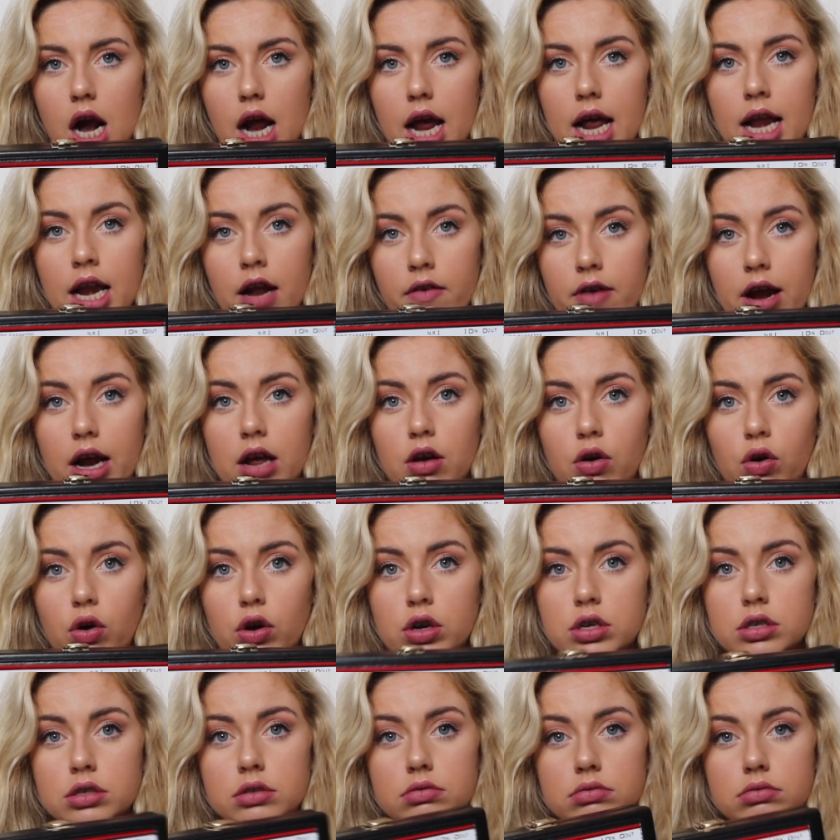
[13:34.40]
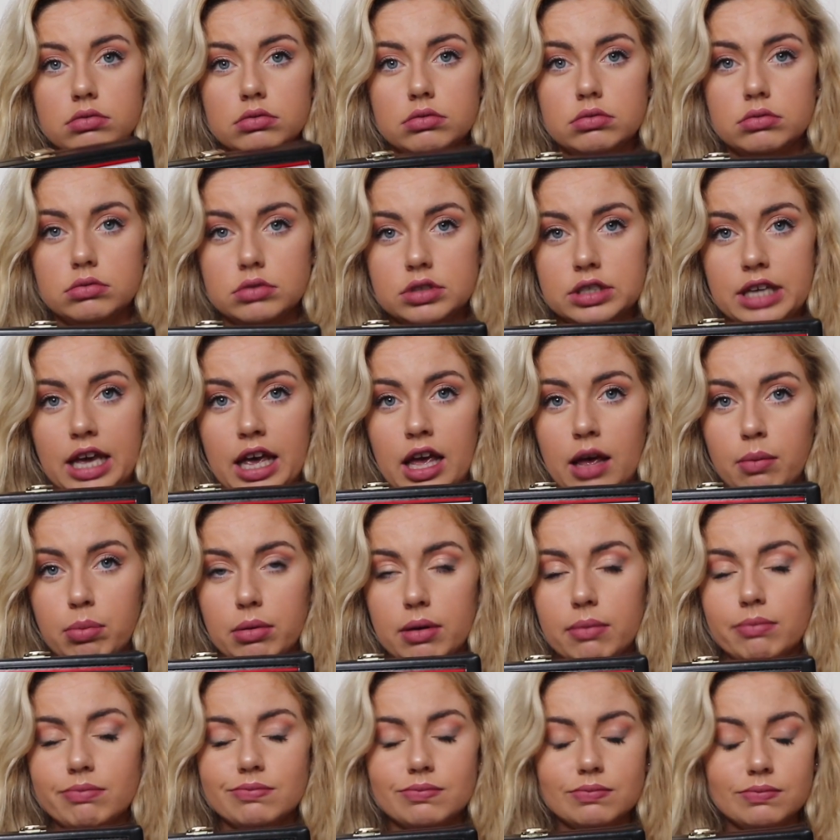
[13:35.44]
in a record tape.
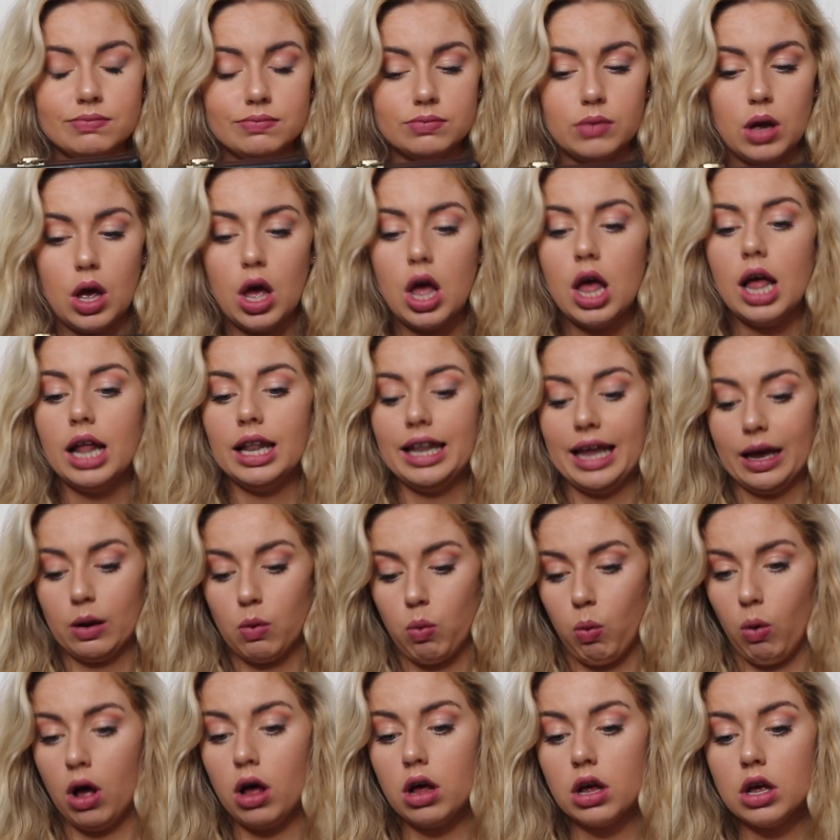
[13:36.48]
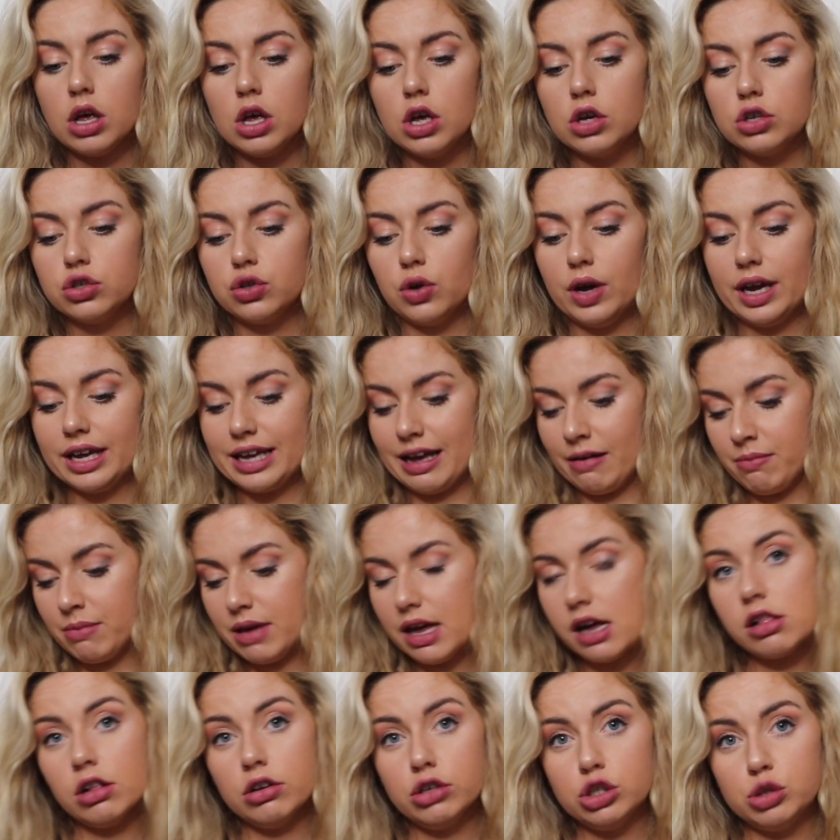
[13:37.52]
Like what? So it can be
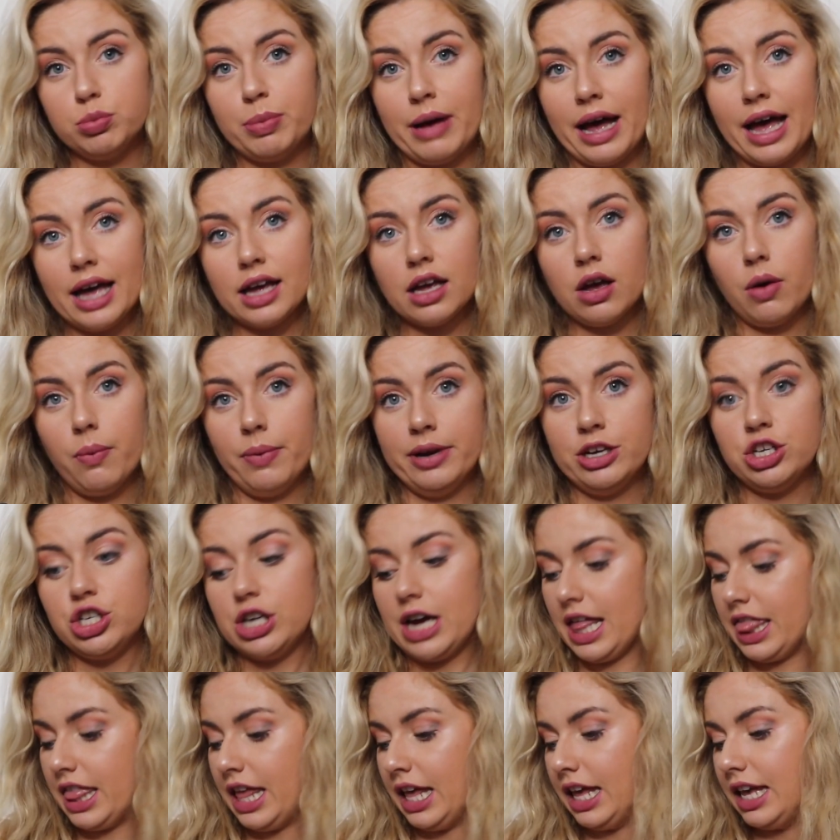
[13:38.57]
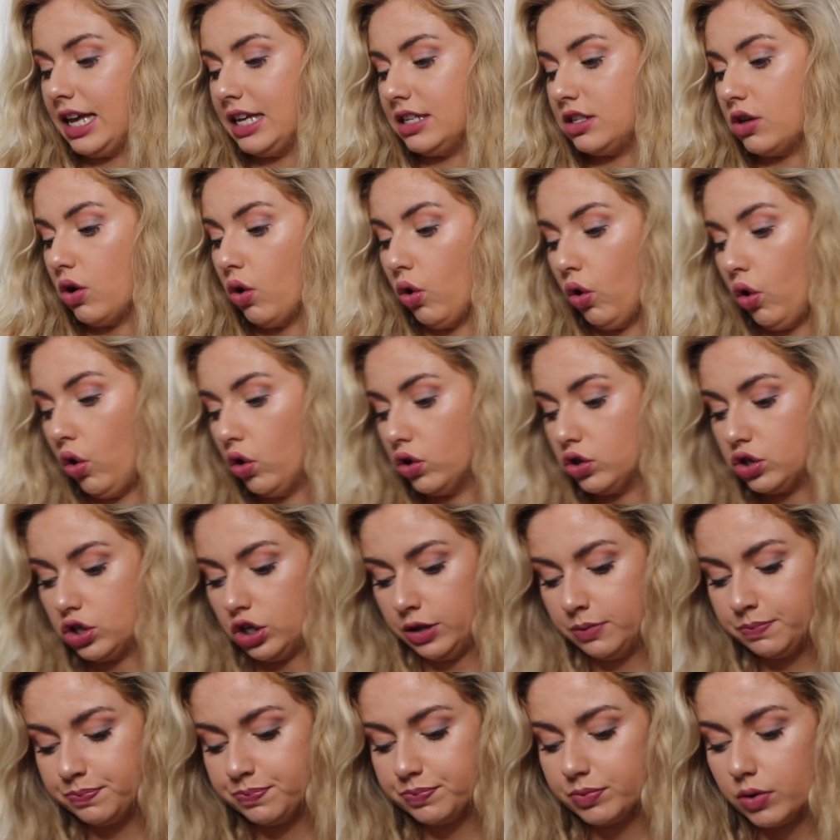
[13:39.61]
a clutch bag, which I think is
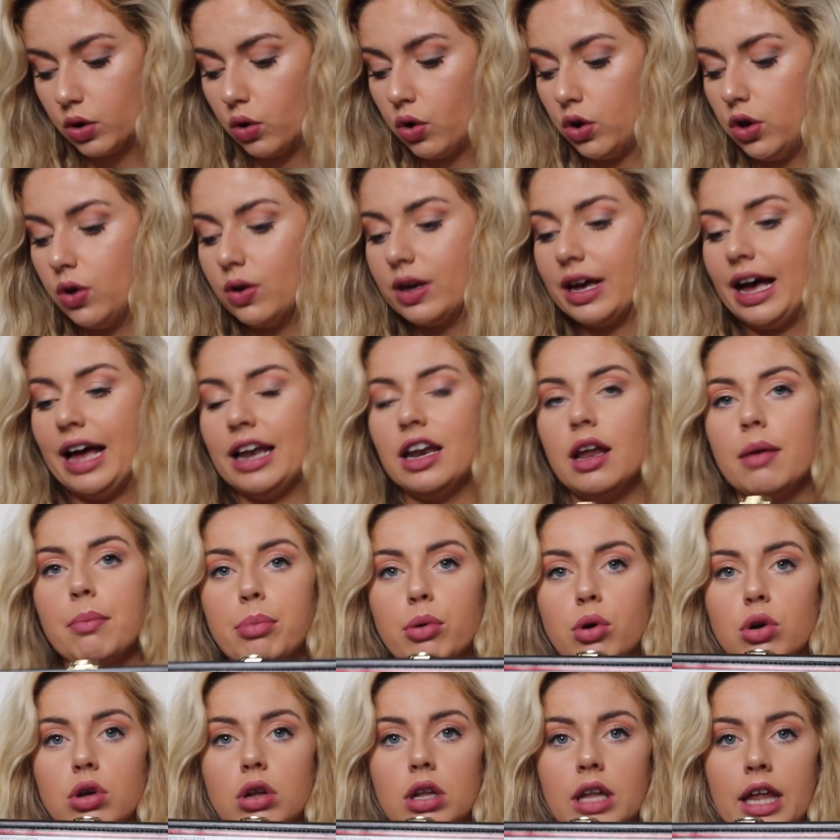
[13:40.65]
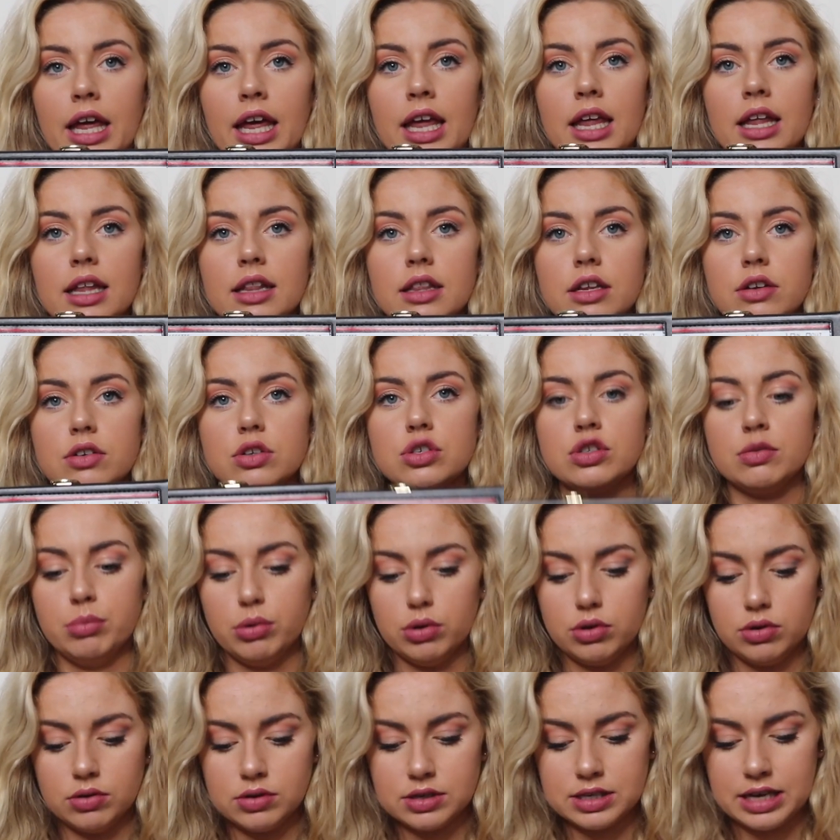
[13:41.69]
awesome. Or you can buckle it. There's some
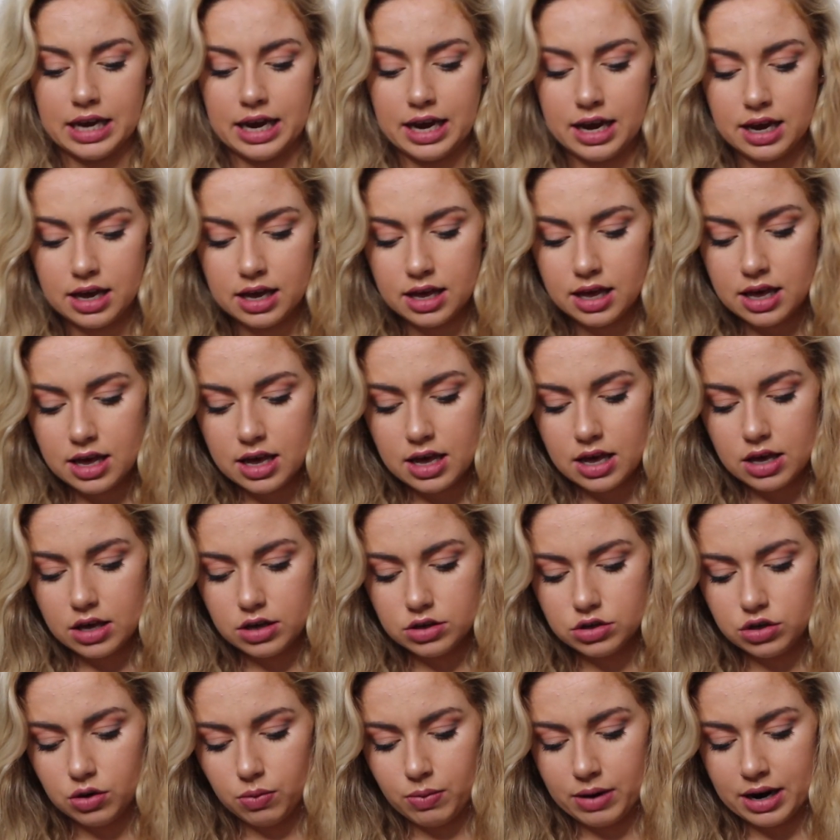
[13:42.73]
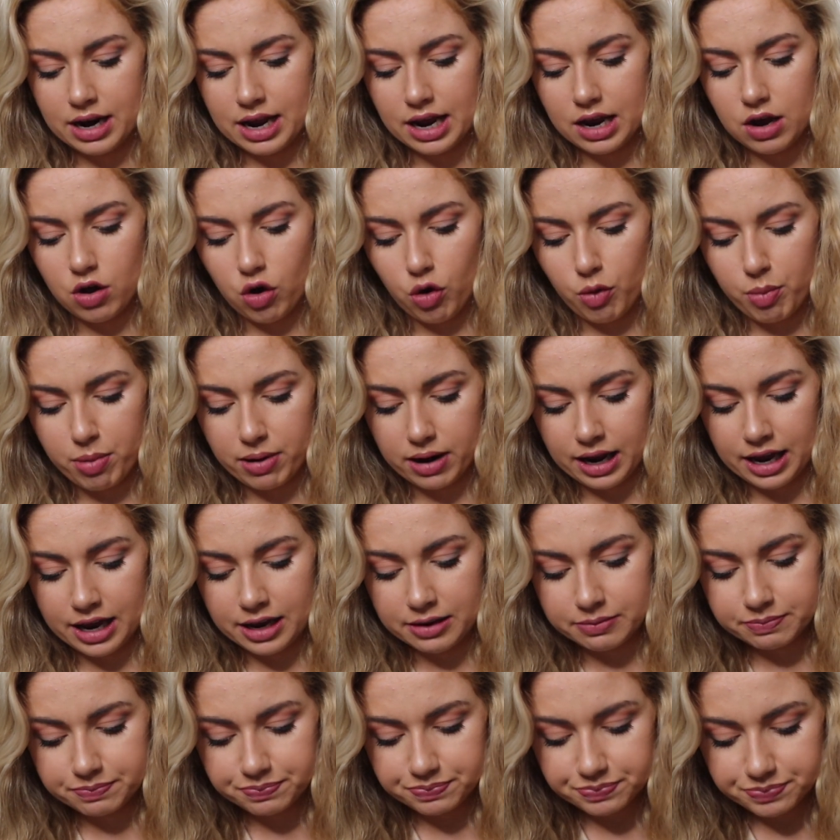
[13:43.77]
buckles there. So when I open
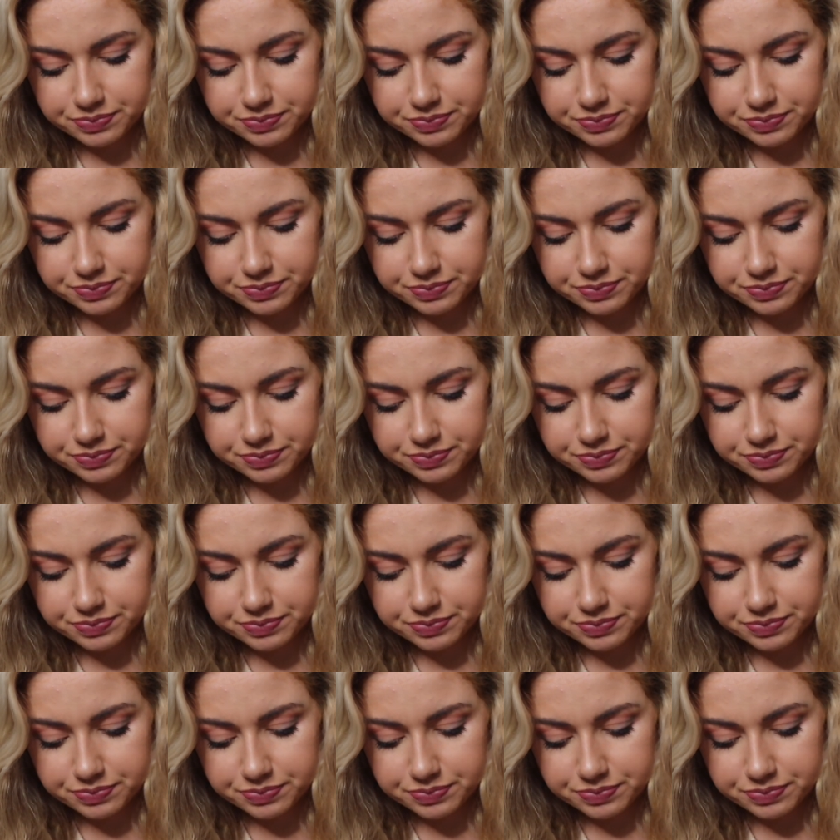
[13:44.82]
it,